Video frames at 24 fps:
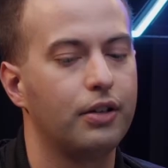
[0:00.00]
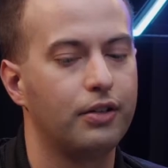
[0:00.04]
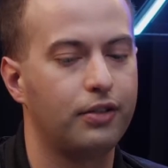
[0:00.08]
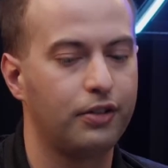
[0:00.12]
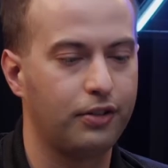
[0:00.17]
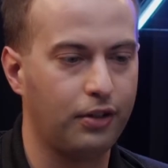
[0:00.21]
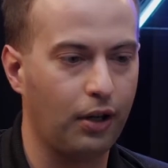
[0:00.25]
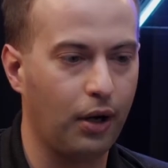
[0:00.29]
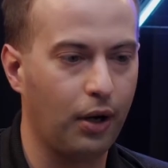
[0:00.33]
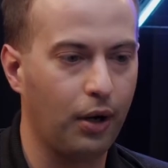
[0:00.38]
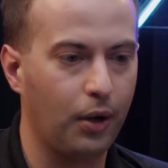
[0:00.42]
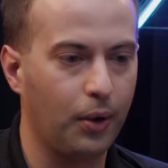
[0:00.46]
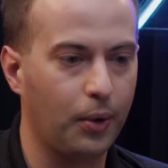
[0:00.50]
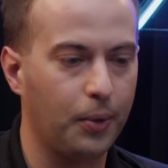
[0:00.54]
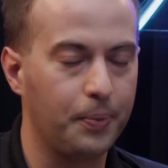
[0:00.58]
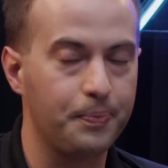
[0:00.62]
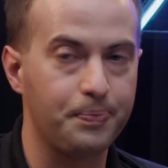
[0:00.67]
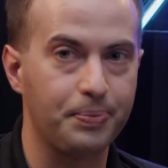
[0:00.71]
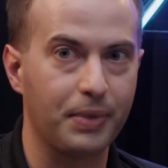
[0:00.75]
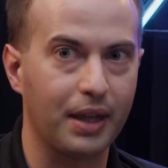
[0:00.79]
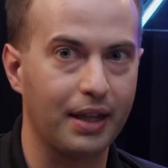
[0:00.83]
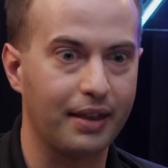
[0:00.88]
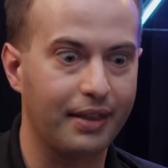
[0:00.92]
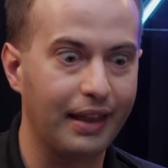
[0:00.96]

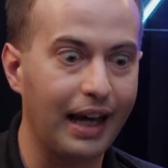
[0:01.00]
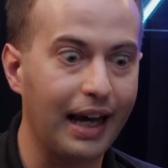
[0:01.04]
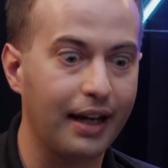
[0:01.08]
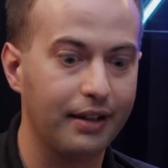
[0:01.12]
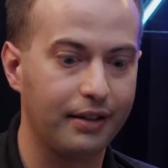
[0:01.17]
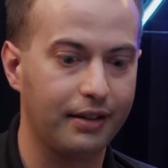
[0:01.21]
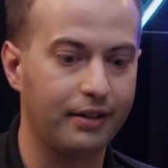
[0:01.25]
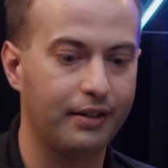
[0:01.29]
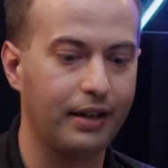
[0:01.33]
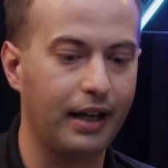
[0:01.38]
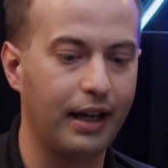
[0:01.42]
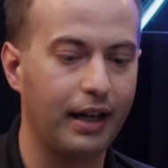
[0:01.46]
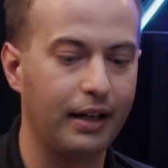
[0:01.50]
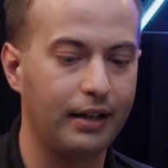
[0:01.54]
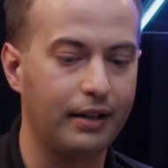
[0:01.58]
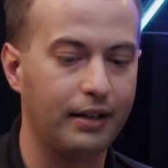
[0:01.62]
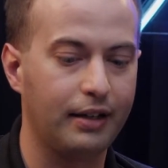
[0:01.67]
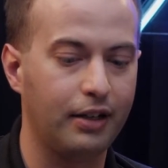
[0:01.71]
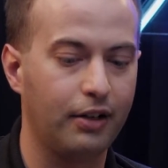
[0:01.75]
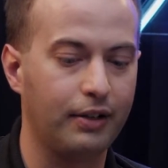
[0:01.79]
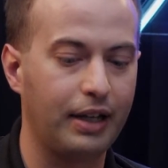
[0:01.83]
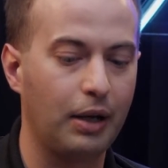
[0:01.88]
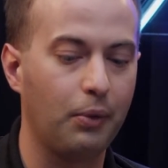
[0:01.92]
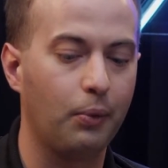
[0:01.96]
So that
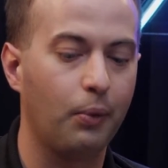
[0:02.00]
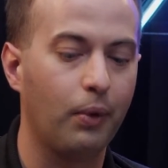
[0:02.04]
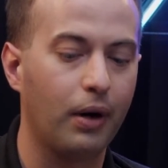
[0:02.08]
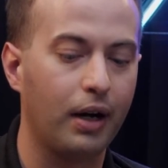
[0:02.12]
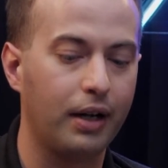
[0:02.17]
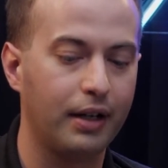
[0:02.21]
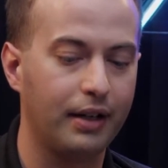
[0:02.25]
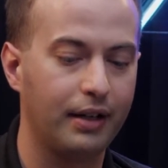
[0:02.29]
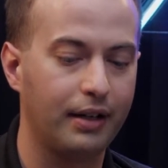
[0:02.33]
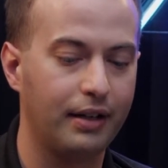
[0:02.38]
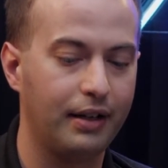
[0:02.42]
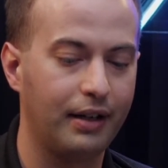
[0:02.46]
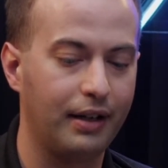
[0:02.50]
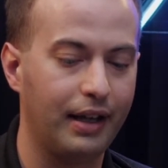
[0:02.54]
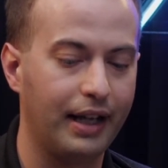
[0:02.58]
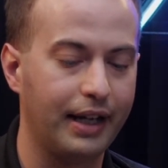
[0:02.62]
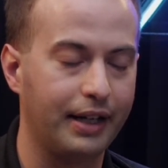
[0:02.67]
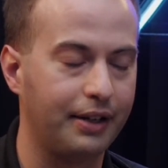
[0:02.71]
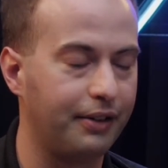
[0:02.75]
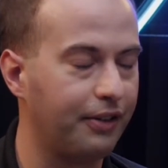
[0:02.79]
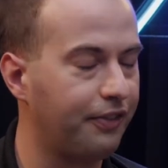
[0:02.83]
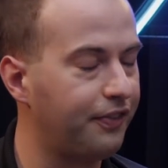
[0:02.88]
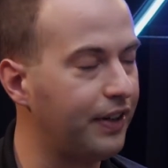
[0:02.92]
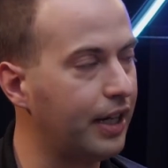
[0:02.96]
said, they wanted
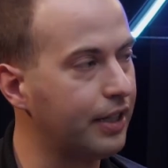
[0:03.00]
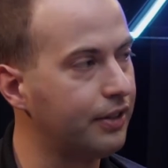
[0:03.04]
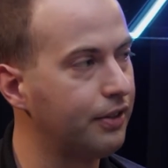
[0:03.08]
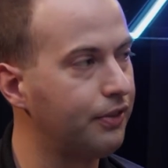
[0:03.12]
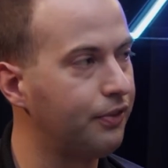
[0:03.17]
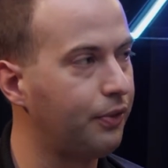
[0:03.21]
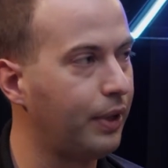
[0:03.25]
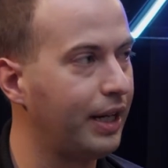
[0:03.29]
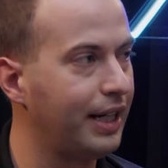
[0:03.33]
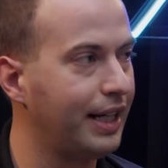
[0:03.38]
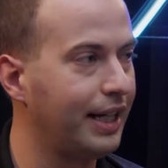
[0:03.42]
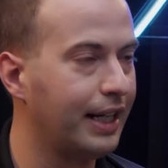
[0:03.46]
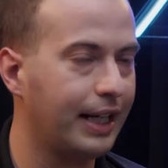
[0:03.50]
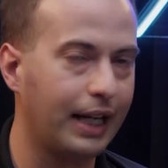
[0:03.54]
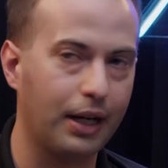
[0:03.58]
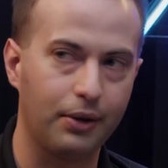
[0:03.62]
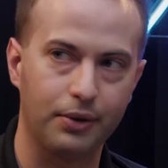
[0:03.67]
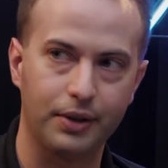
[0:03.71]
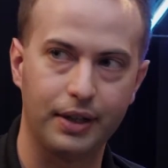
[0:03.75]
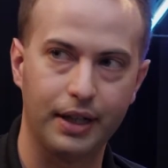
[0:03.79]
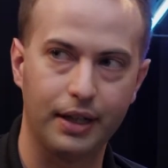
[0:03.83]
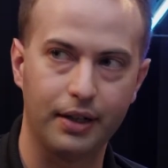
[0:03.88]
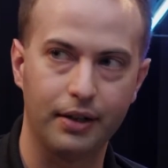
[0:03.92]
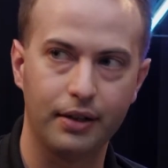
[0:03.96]
an effective way to get
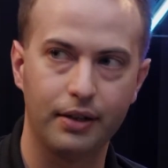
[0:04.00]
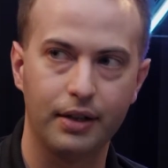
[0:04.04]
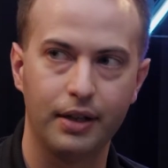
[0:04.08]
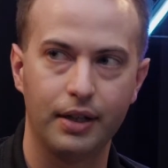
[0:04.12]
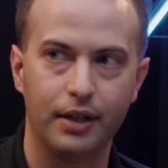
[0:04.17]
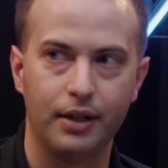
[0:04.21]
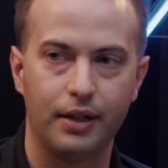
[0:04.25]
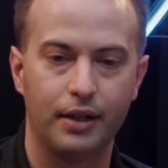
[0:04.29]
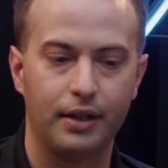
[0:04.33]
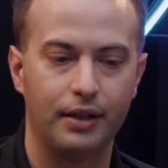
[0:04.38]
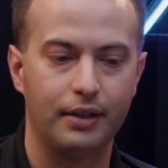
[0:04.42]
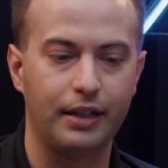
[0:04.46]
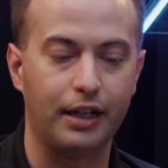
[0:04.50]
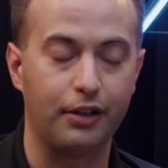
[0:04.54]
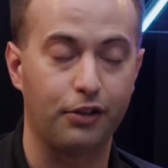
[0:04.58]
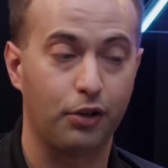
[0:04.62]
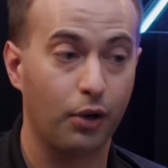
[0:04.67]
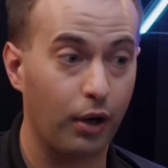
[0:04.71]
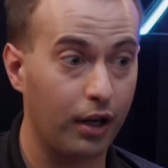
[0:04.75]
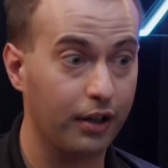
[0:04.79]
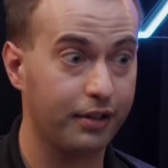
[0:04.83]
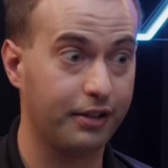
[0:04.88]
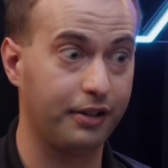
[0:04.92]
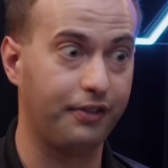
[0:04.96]
out there that's
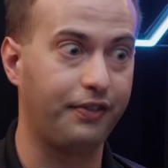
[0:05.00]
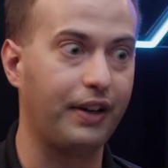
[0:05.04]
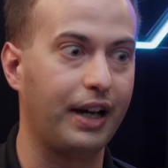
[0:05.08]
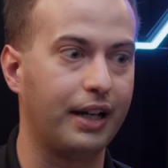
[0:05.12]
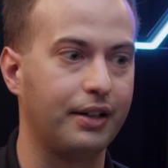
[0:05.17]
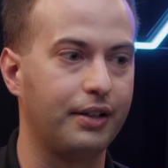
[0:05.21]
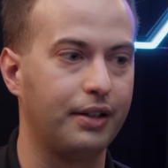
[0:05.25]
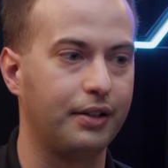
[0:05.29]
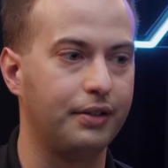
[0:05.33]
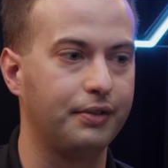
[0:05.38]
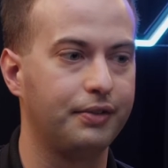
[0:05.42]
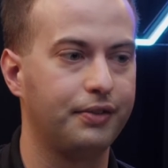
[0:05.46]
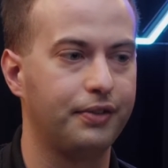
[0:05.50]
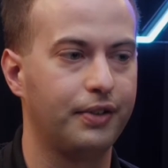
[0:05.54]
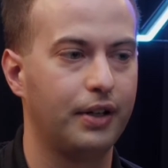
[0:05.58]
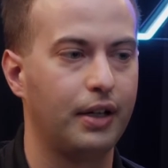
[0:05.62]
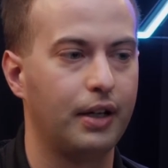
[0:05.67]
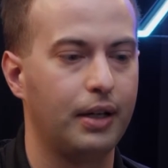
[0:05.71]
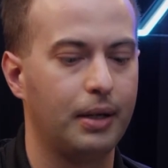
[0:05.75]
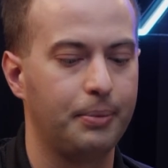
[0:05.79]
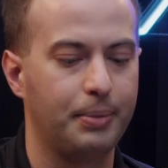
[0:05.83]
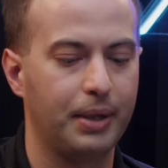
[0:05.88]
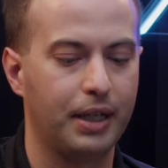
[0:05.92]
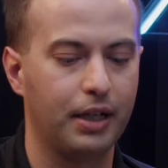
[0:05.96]
cost effective
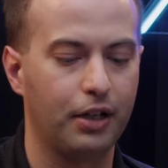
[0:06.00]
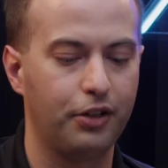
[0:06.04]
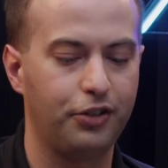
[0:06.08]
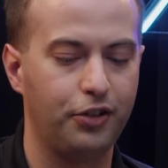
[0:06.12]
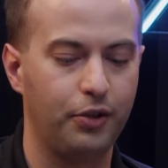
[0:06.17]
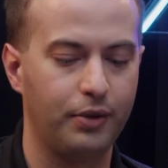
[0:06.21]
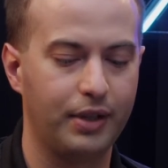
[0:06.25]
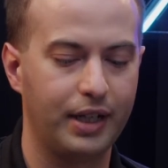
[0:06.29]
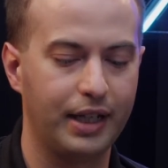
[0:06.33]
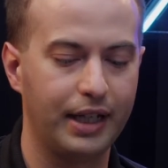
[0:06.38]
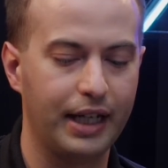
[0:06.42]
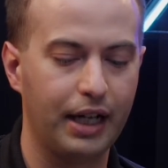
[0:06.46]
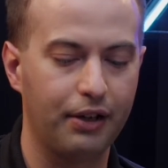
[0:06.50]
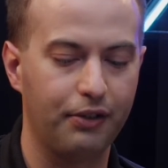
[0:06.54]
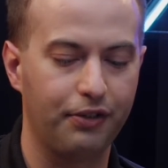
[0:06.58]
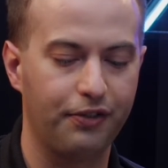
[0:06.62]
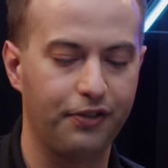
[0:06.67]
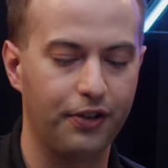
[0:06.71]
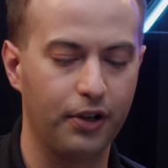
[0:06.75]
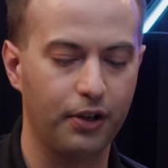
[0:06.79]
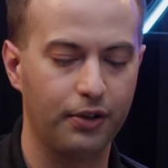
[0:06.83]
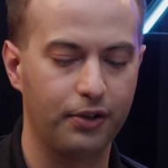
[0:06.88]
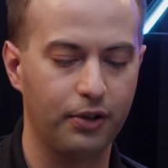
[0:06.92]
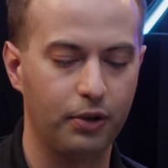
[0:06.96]
because you can get
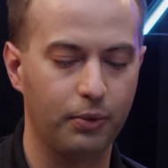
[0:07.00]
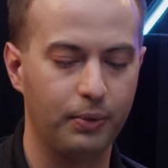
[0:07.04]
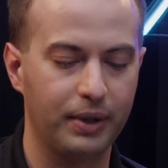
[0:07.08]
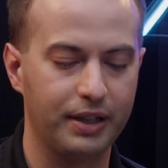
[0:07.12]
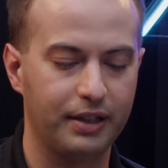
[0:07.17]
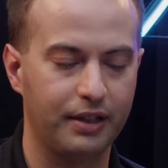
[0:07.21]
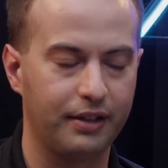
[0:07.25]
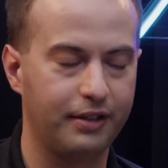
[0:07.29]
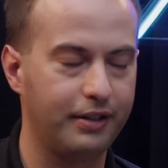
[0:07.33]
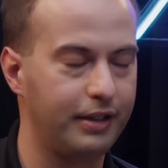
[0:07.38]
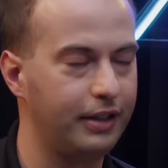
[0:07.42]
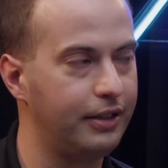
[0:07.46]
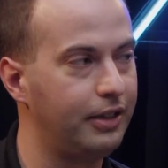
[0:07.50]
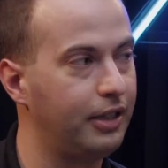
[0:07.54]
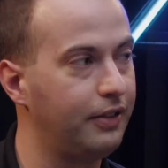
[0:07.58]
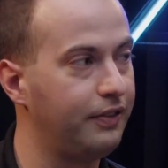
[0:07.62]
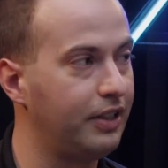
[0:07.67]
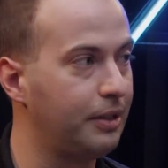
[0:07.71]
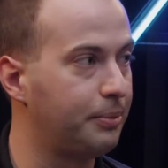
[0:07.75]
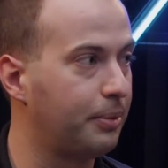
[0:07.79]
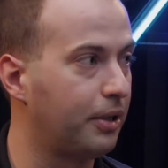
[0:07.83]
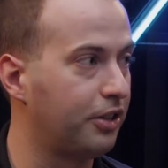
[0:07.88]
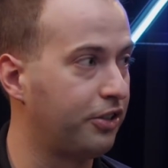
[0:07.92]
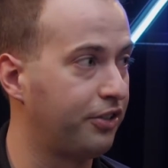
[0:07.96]
further with a
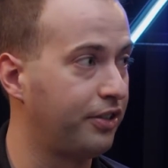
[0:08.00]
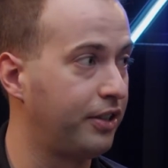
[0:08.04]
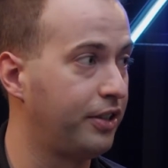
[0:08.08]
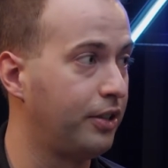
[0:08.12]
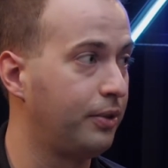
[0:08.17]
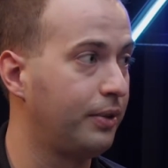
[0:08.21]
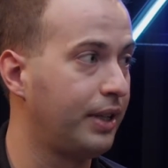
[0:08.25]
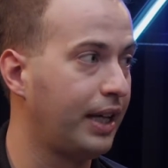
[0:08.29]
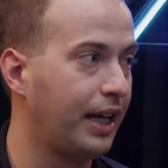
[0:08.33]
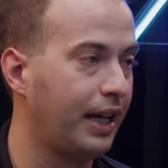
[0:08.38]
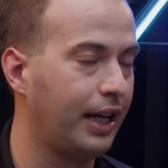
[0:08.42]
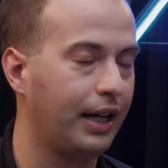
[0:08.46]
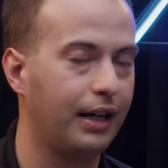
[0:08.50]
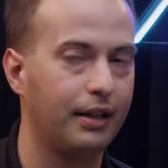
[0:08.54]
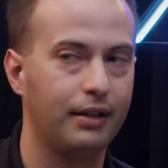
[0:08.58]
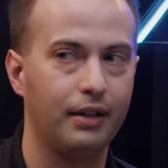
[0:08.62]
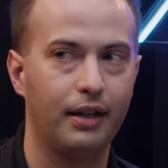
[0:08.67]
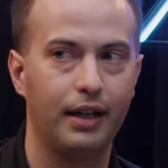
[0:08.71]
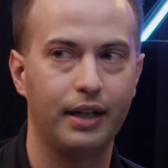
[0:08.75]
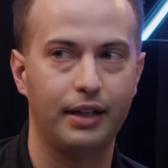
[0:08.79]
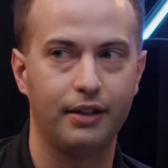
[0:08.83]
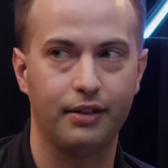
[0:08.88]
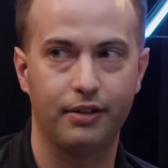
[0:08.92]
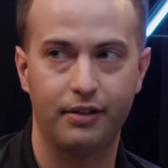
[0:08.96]
CTV budget than you
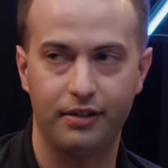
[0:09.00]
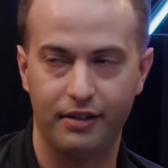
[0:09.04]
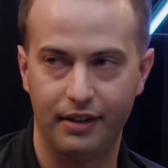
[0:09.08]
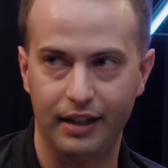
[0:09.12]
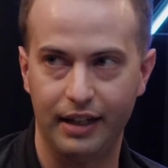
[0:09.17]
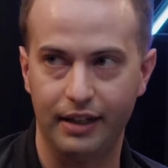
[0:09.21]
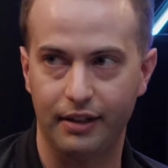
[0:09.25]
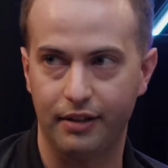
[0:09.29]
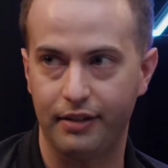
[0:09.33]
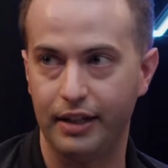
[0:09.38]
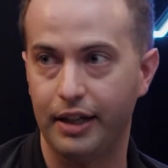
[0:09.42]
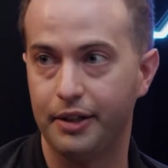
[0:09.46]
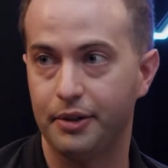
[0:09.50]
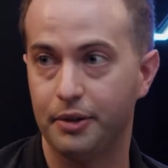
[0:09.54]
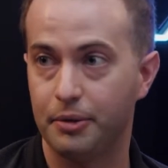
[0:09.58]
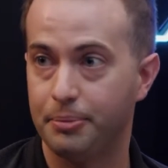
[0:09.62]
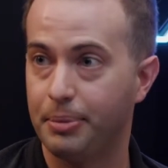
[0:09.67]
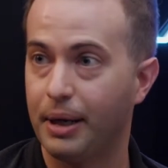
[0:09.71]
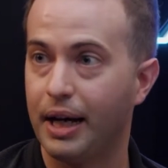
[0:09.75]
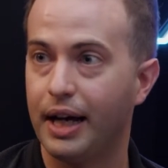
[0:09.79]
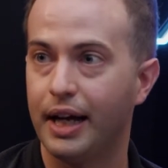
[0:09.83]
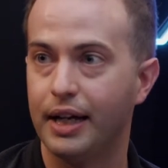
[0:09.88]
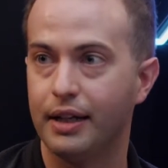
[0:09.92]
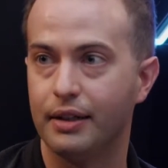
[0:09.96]
can like a
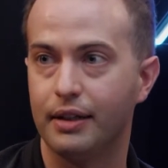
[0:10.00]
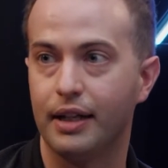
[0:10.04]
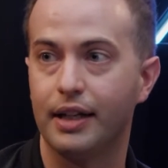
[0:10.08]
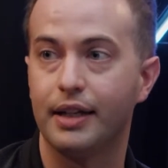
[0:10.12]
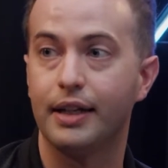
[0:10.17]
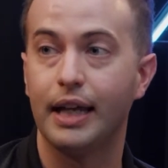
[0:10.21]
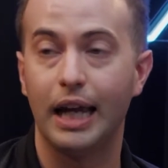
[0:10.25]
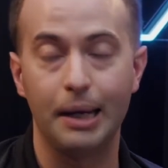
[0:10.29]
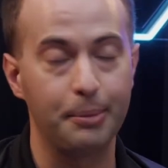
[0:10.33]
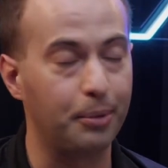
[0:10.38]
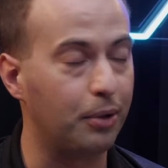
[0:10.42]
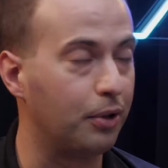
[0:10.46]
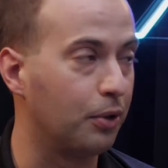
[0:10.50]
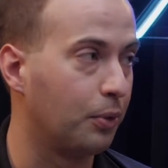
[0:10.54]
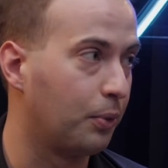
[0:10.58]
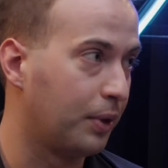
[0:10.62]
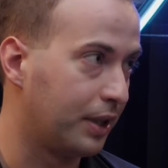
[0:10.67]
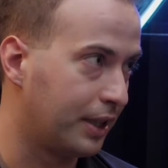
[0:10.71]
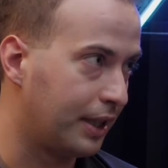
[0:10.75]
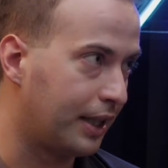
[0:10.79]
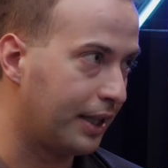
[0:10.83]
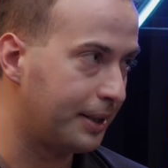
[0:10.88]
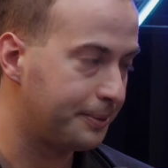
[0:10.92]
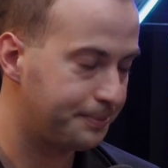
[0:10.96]
standard buy on cable or
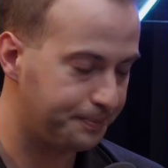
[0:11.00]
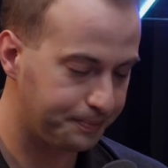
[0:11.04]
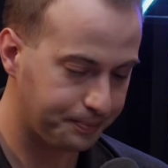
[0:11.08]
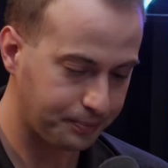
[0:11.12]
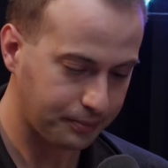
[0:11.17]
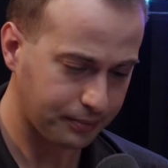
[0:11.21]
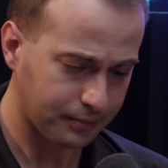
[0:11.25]
whatnot.